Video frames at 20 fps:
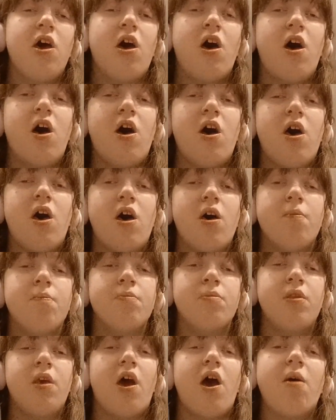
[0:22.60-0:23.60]

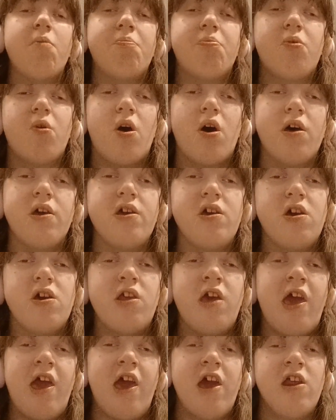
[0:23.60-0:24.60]
um, I'm probably
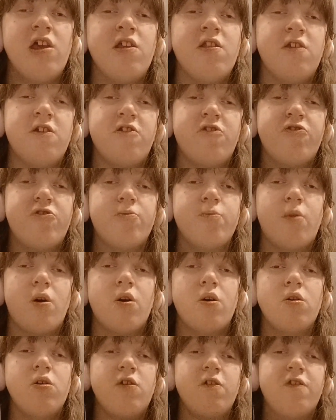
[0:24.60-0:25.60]
going to edit this
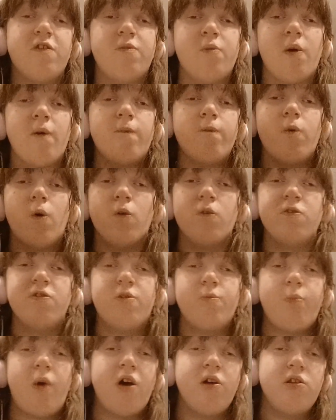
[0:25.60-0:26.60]
tomorrow because my
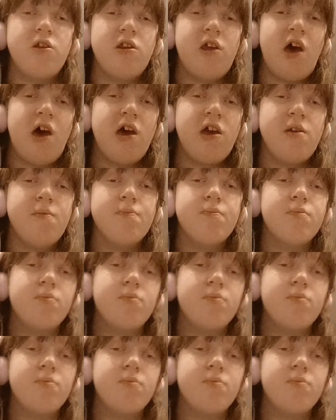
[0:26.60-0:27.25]
phone's about,